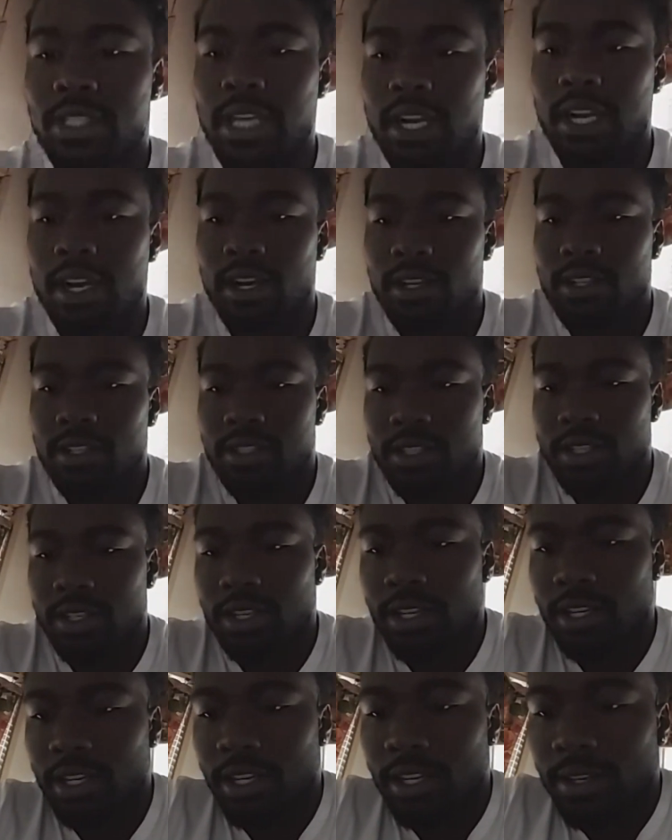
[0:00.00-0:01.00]
out
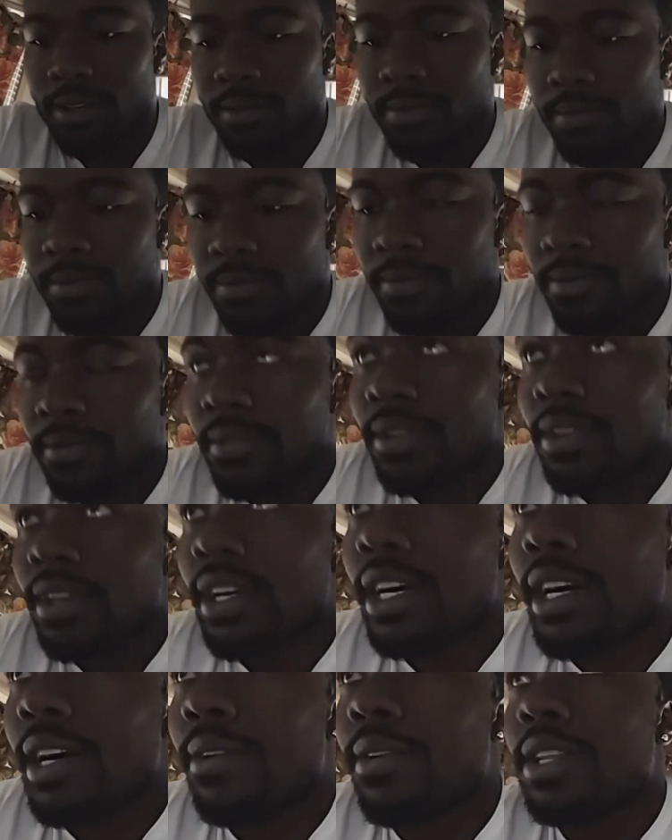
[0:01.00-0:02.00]
to I
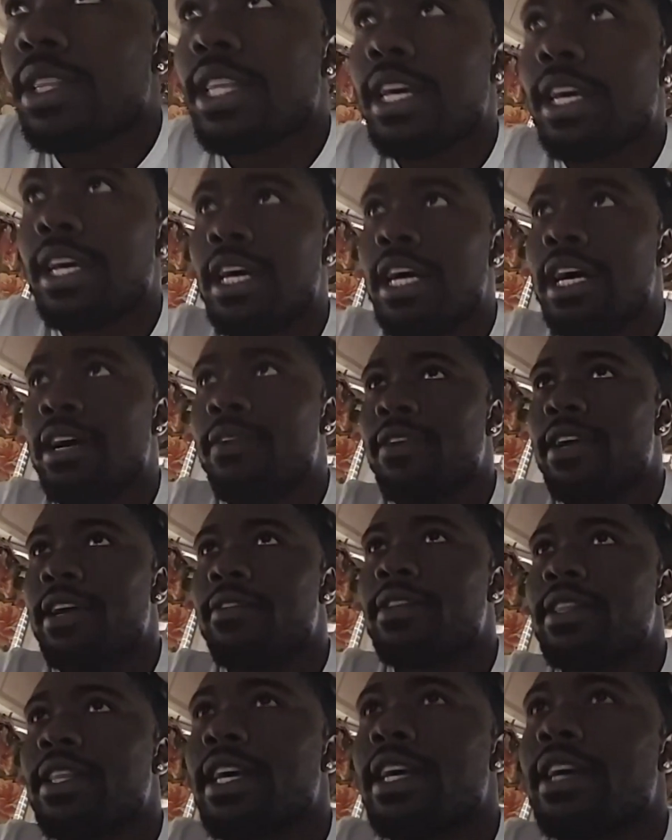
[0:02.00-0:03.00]
want to thank God for
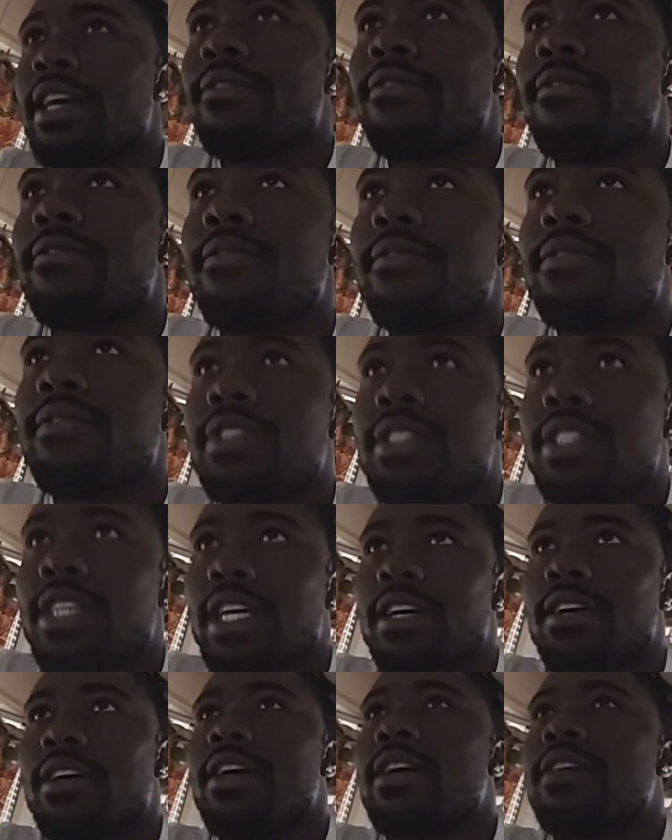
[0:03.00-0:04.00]
everything. Second,
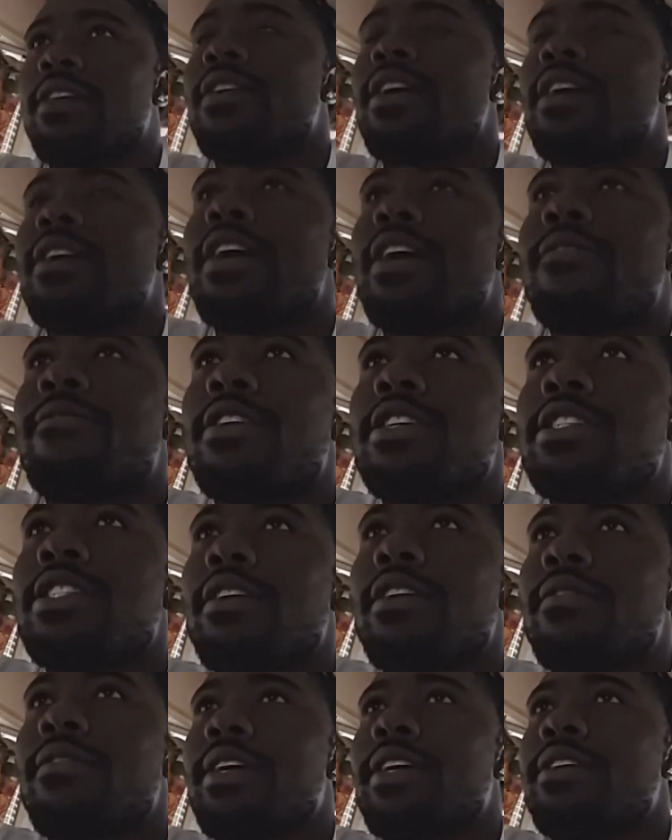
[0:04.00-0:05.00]
first off, I'm
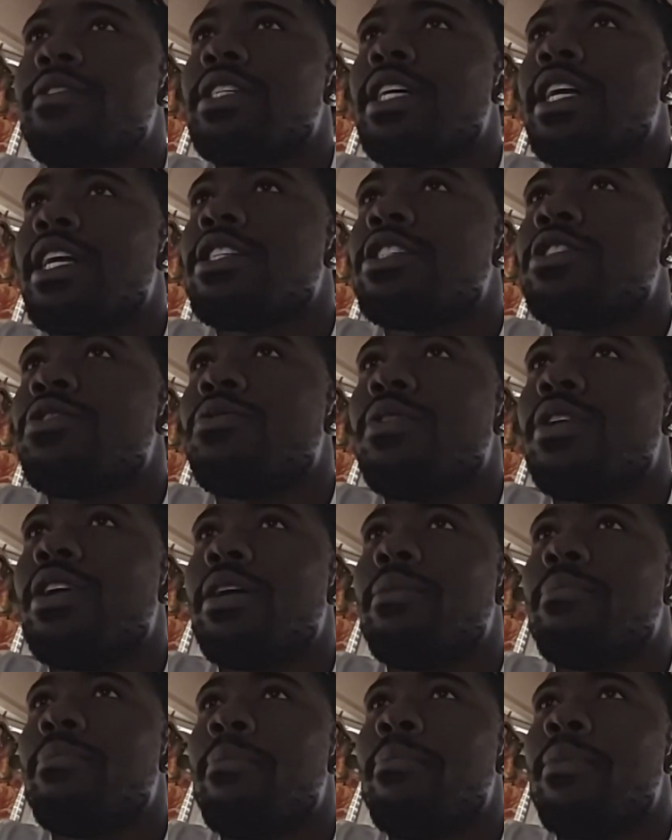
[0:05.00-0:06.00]
gonna give a shout out to my
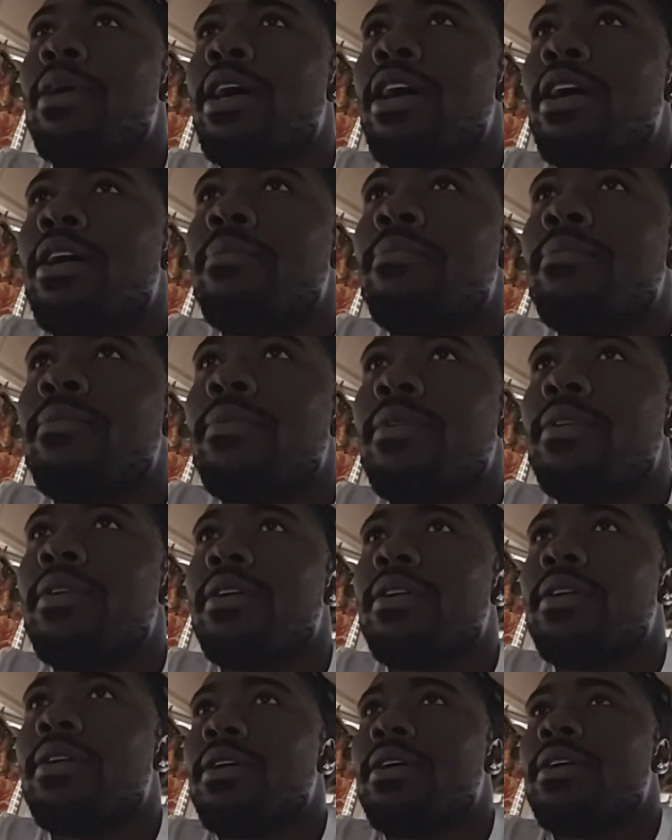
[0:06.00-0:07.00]
mom.
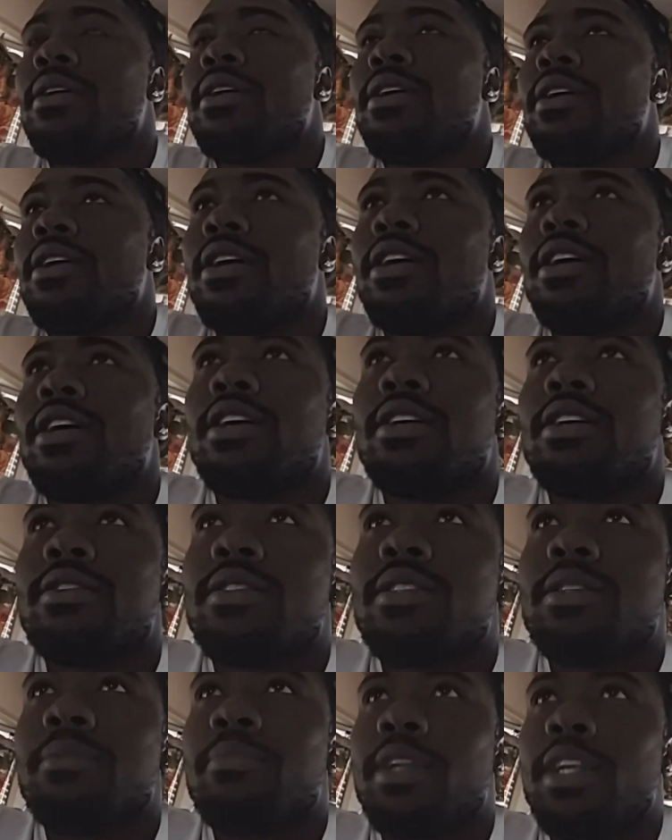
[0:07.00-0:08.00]
She's
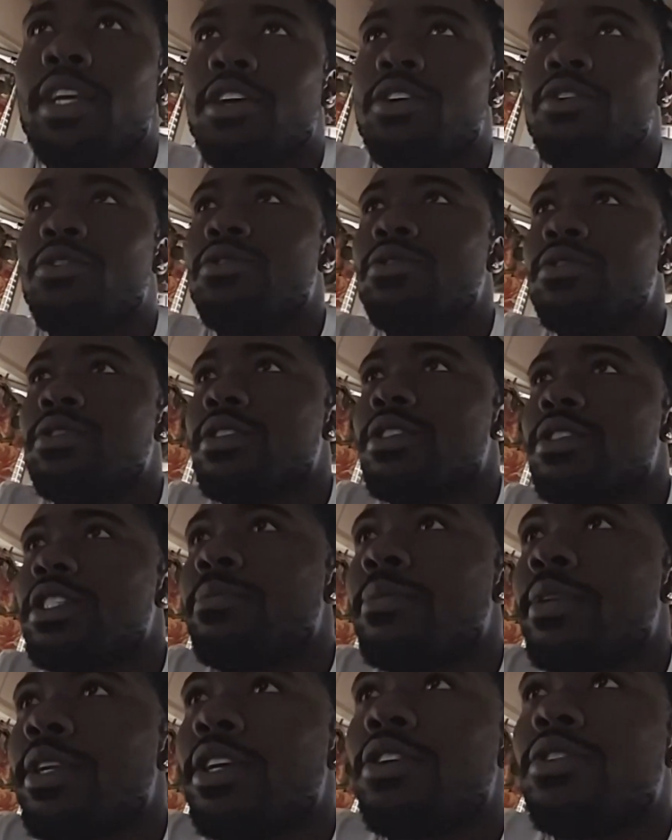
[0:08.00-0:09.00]
been a huge
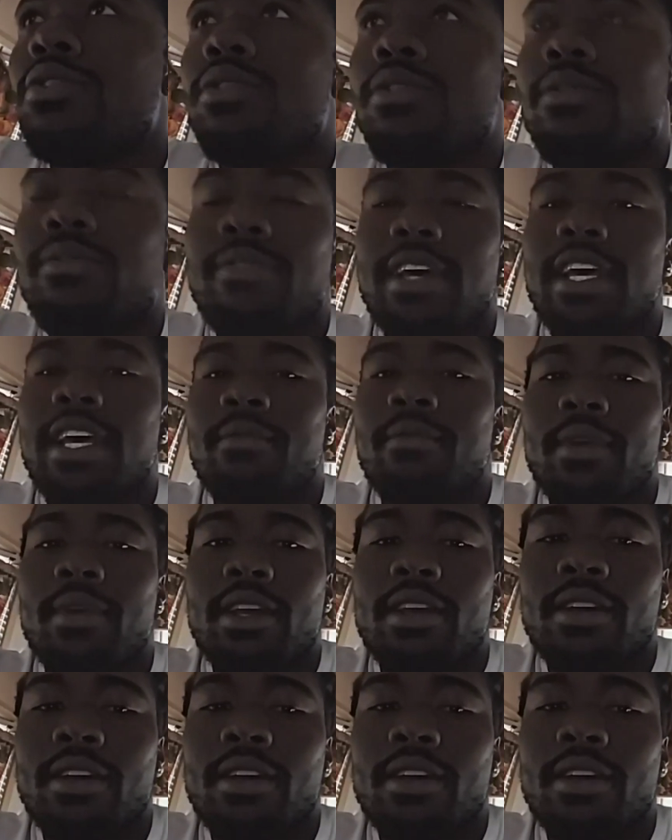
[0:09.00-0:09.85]
fan of me,